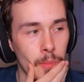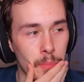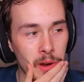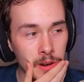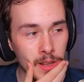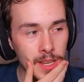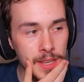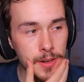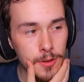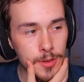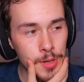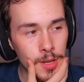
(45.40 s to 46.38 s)
Apparently, there
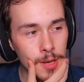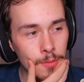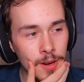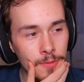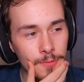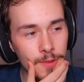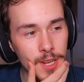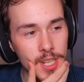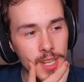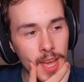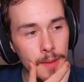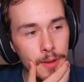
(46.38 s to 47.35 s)
was only one fish
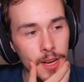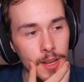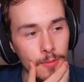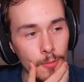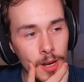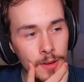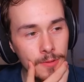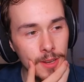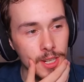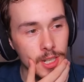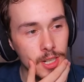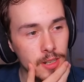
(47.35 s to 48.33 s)
in that pond. One
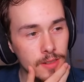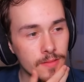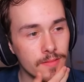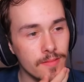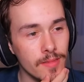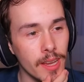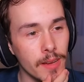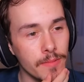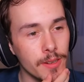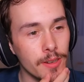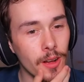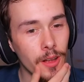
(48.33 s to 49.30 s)
fish.
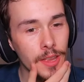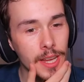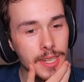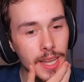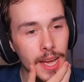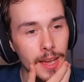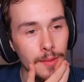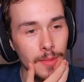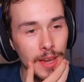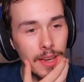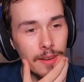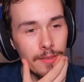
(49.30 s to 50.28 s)
After all that time,
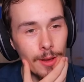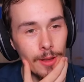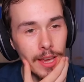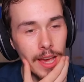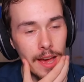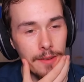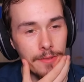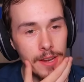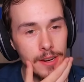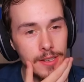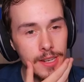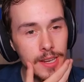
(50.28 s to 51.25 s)
I have only half
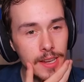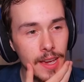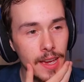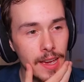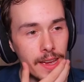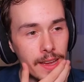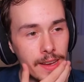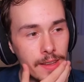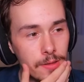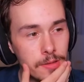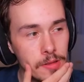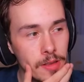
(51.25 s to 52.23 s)
energy and
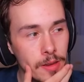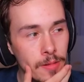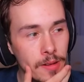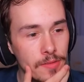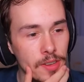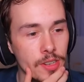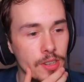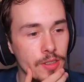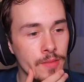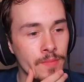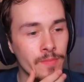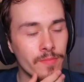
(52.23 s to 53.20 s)
there was only one fish.
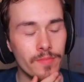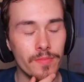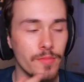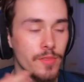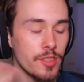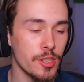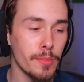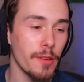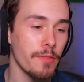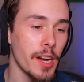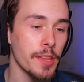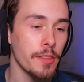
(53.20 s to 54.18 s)
Should be
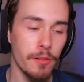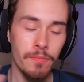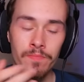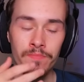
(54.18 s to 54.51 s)
fine though.